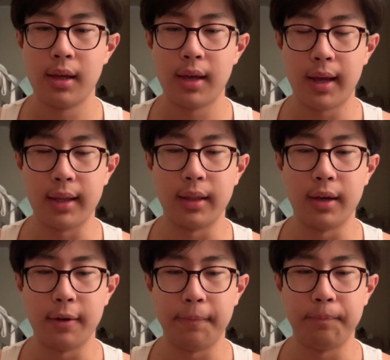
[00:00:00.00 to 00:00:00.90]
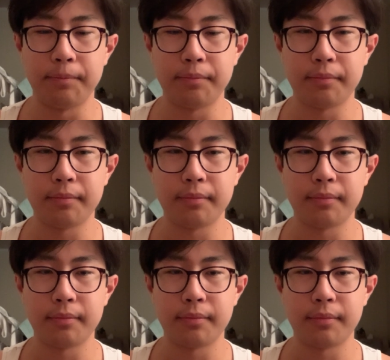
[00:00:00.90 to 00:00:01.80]
And um,
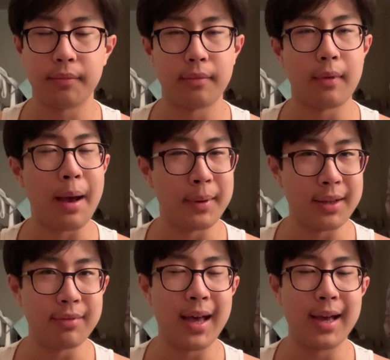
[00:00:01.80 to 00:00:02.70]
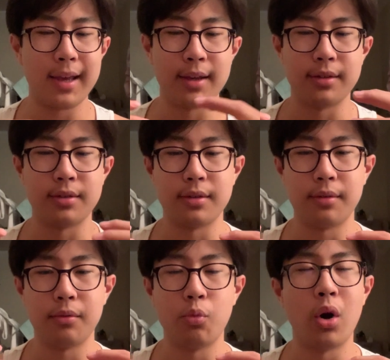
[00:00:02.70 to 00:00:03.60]
I believe that is
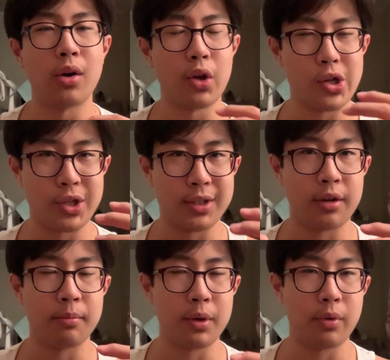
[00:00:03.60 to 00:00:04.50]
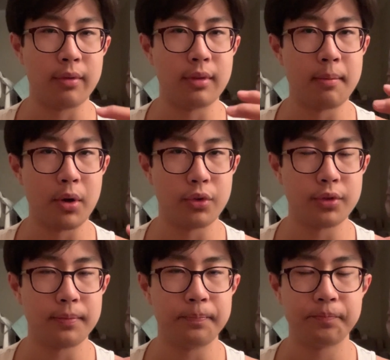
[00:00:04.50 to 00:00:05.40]
what college has helped me with the
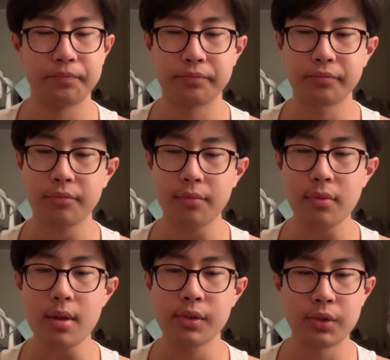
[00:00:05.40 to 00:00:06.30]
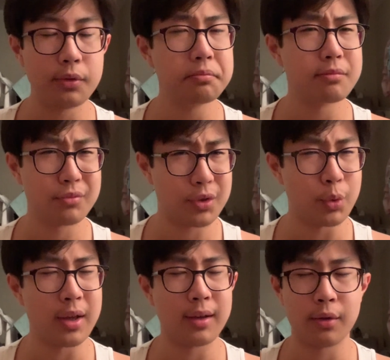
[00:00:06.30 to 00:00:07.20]
most. So to
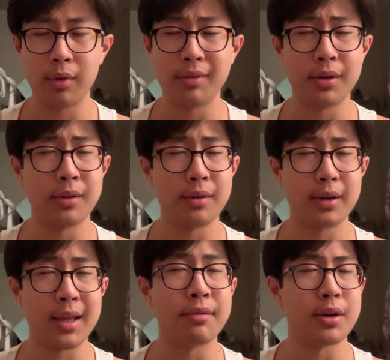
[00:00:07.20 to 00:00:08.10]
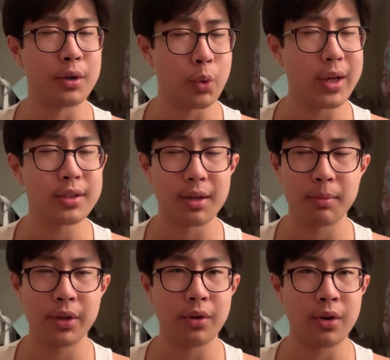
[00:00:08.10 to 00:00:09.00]
give you give you a quick
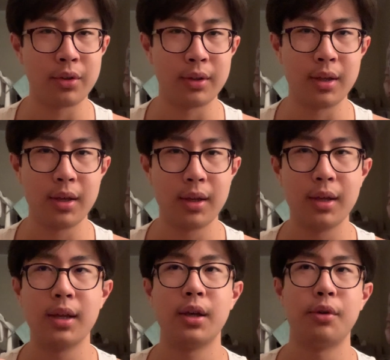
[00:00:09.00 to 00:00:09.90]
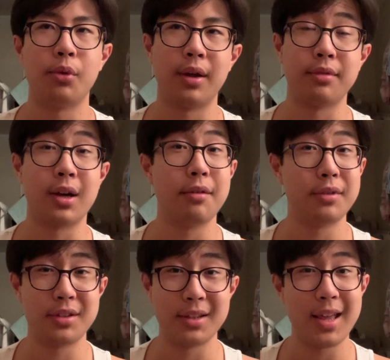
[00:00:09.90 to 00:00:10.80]
summary on what I've
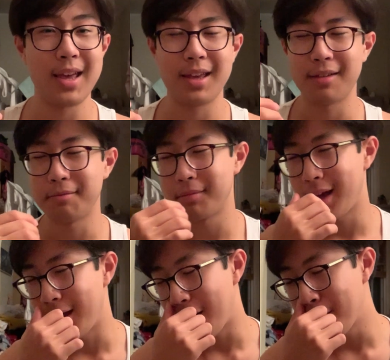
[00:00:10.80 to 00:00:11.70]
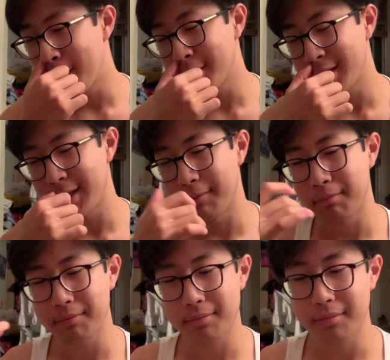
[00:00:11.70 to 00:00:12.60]
covered today, I honestly
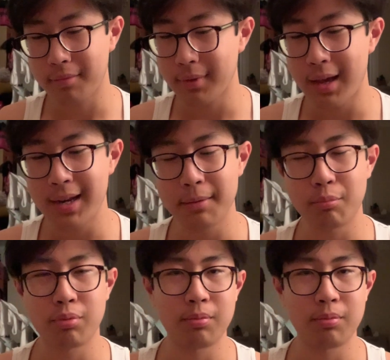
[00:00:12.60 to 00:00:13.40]
I didn't